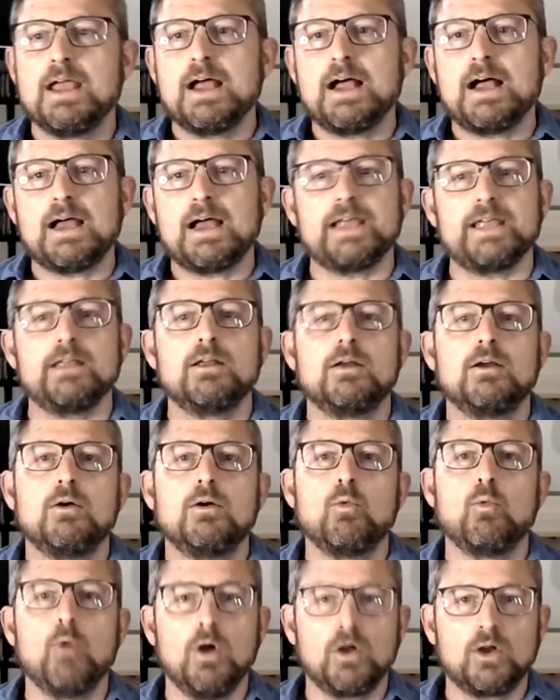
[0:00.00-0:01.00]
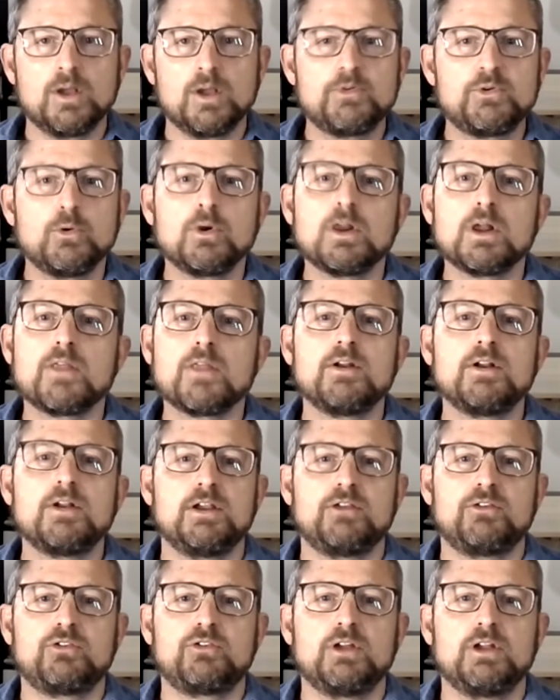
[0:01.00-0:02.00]
Hi, welcome to another
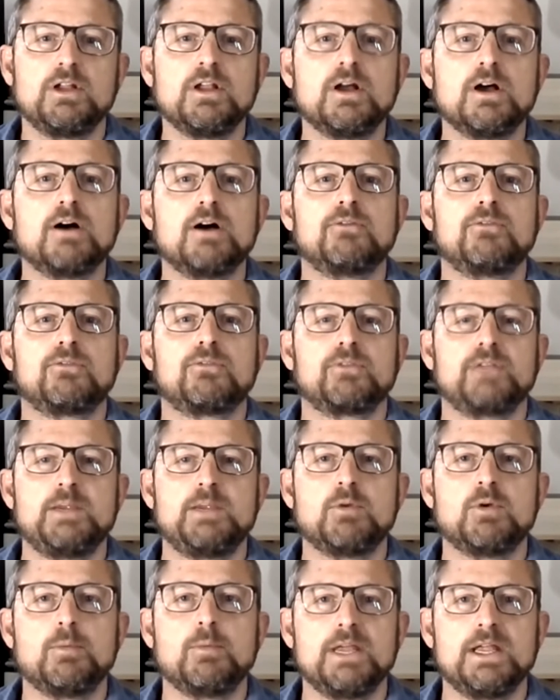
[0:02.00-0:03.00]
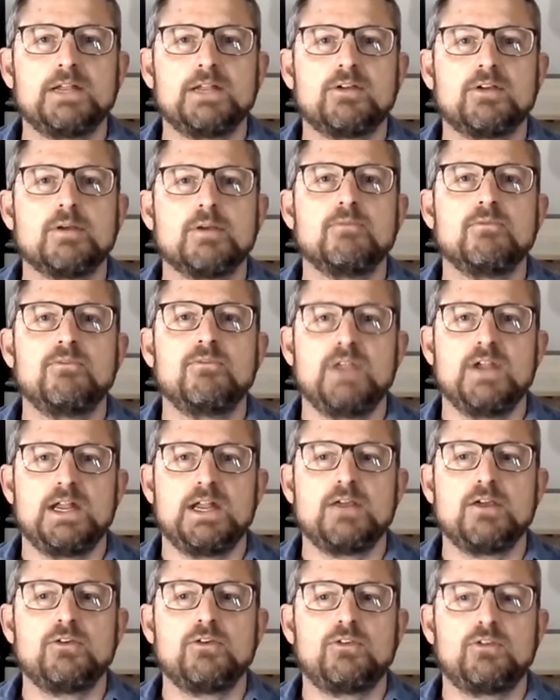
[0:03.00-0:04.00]
edition of Fleet Momentum
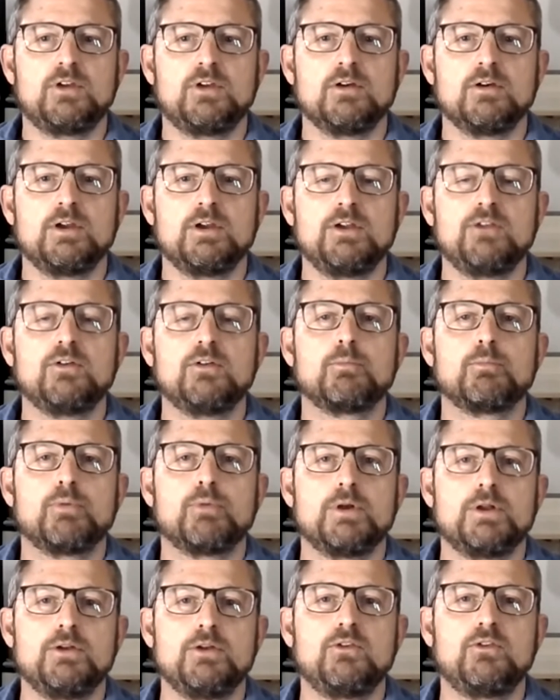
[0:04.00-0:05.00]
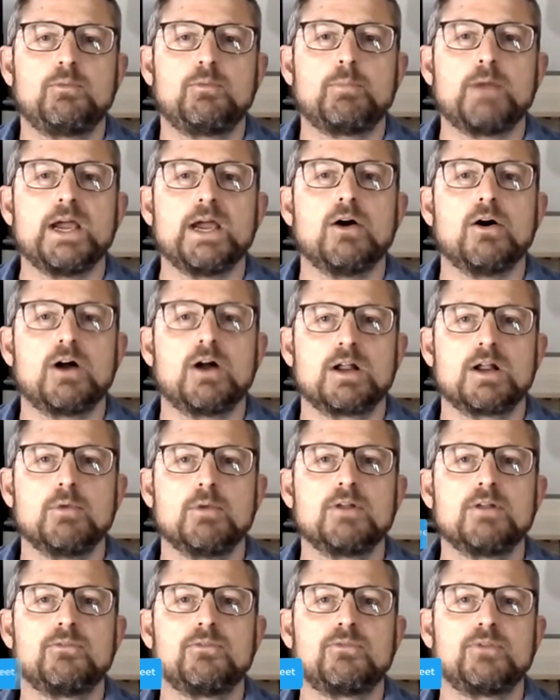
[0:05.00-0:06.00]
video series produced by
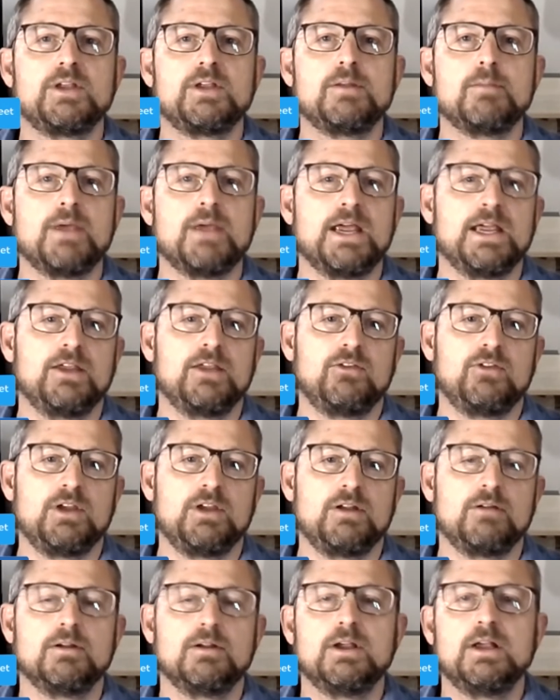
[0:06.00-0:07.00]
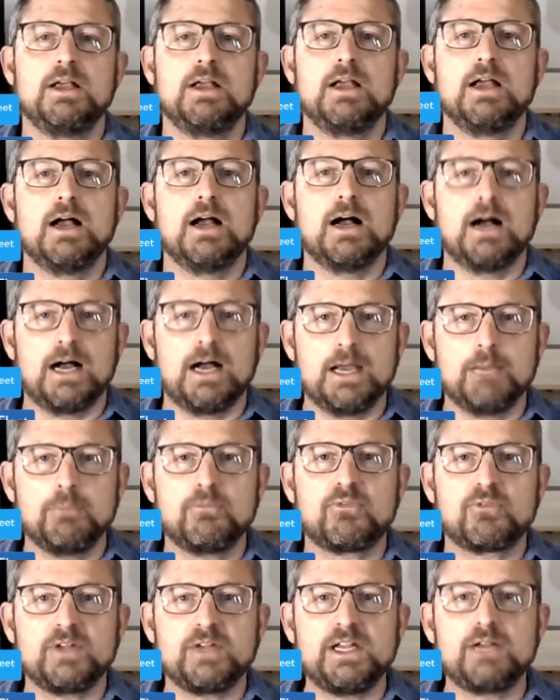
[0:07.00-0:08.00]
Automotive Fleet Magazine. I'm
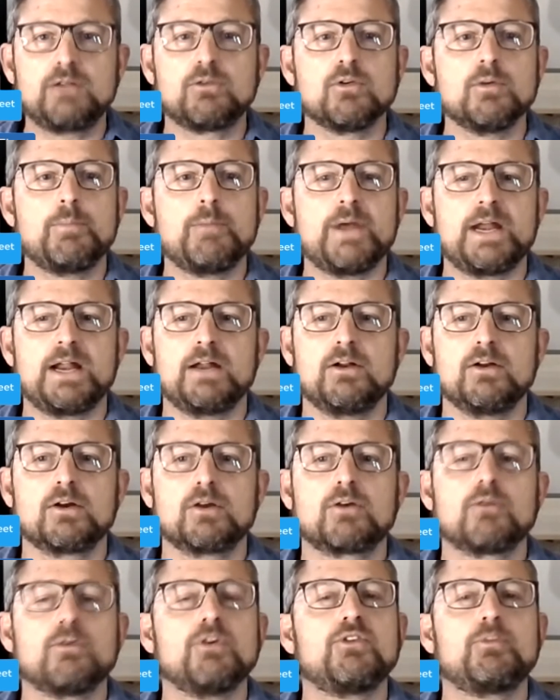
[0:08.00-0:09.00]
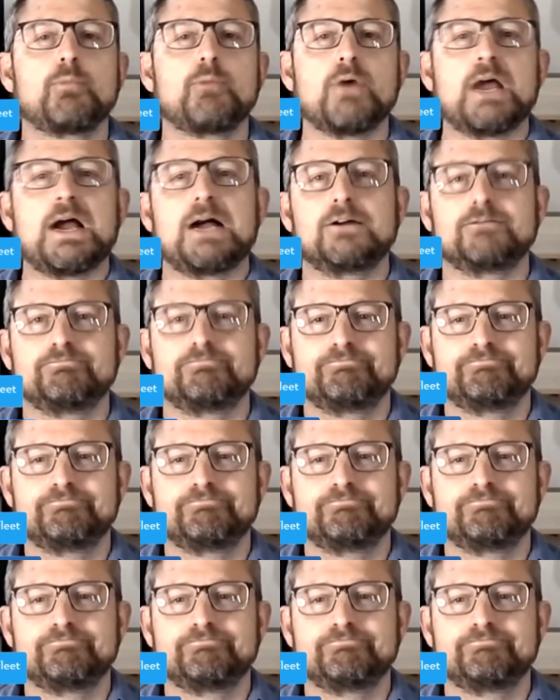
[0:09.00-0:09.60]
Fleet Group Editor Chris Brown.